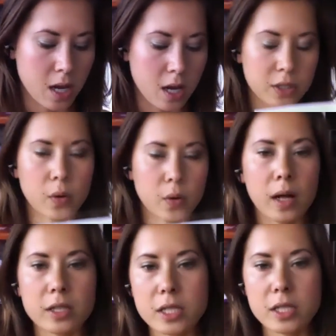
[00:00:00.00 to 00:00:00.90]
So I'll
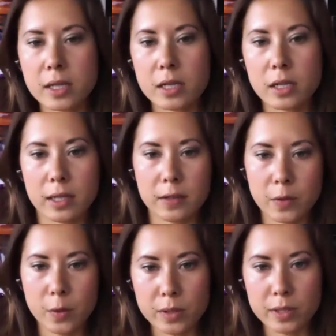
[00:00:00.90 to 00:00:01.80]
just give
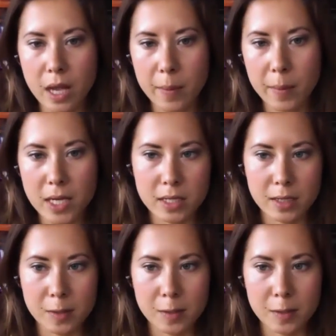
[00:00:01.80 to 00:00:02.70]
you some
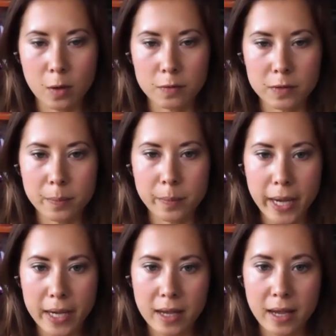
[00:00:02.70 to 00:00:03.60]
ideas of the
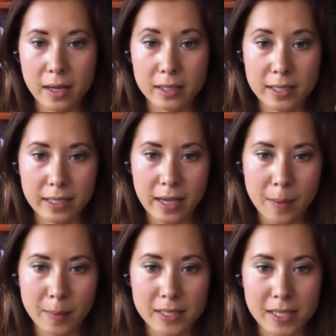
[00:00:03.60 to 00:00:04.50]
bad eating
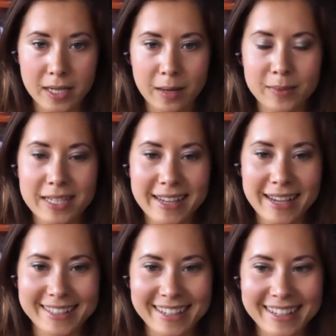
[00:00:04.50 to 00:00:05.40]
habits that I'm
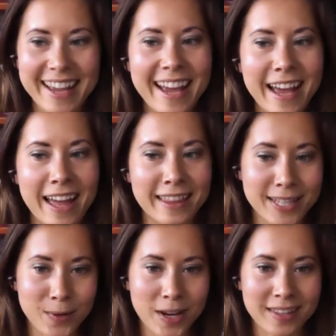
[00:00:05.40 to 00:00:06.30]
discussing, and
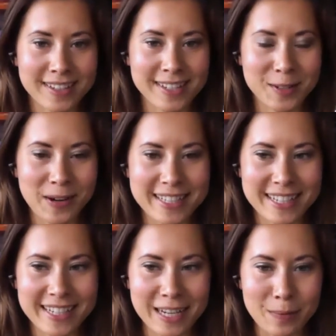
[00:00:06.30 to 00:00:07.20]
that's why there's a
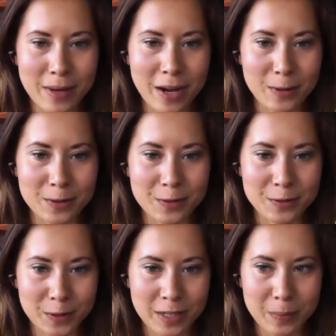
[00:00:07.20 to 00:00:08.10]
question about
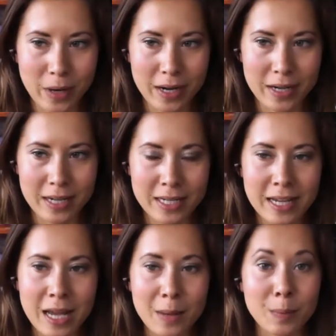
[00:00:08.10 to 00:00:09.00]
food combining,
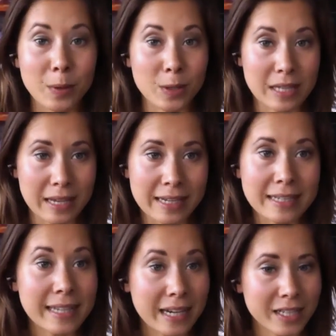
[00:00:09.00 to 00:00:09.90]
because it
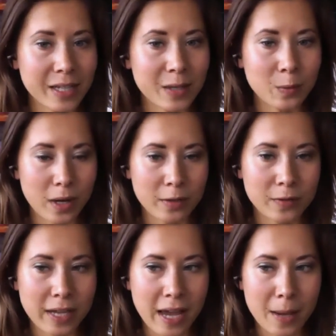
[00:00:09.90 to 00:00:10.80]
is actually one of
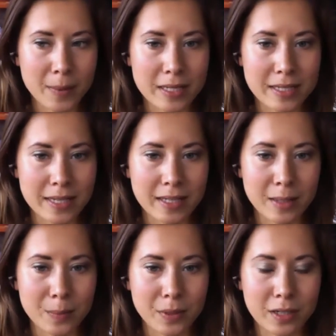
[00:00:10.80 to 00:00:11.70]
the habits that
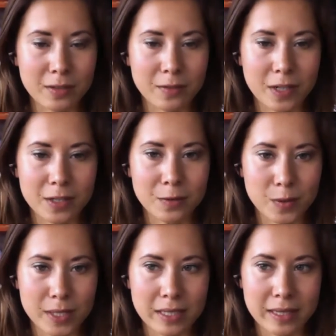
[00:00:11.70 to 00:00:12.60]
appeared very
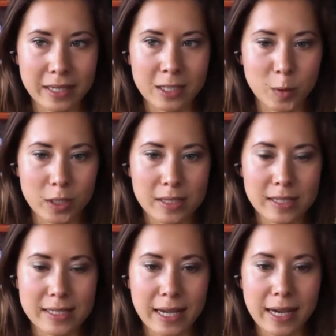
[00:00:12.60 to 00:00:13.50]
recently in a modern
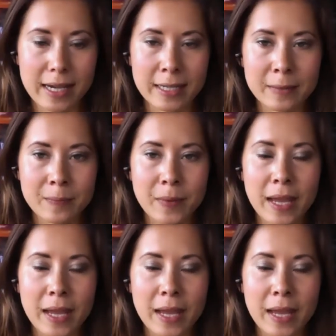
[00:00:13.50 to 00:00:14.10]
society.